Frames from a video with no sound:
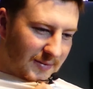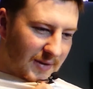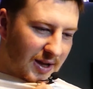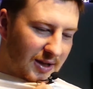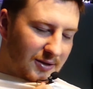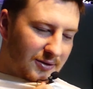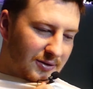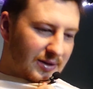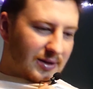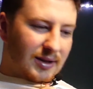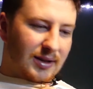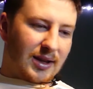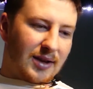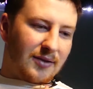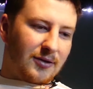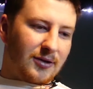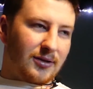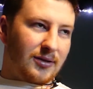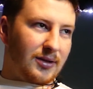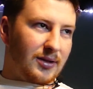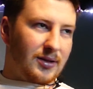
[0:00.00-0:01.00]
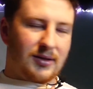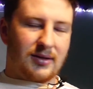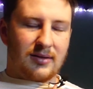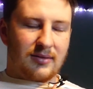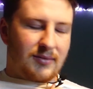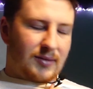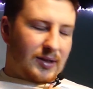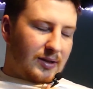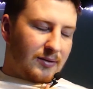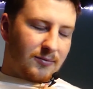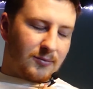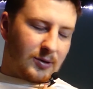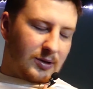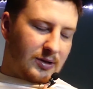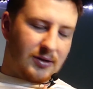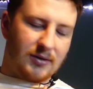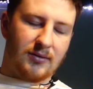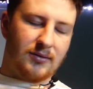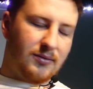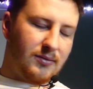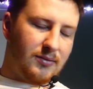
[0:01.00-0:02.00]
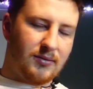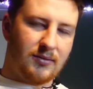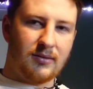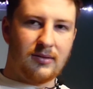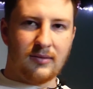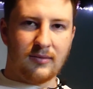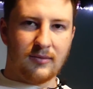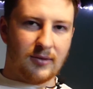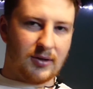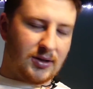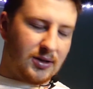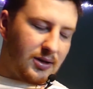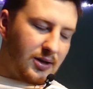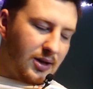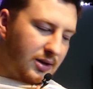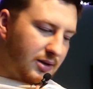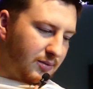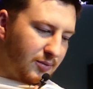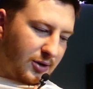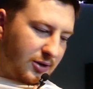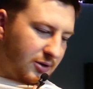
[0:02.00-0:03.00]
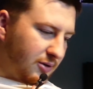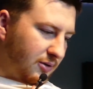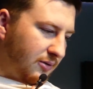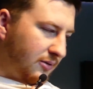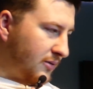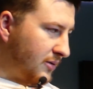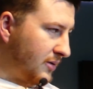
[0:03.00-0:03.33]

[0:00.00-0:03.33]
I used a level. It, it wasn't, wasn't that special.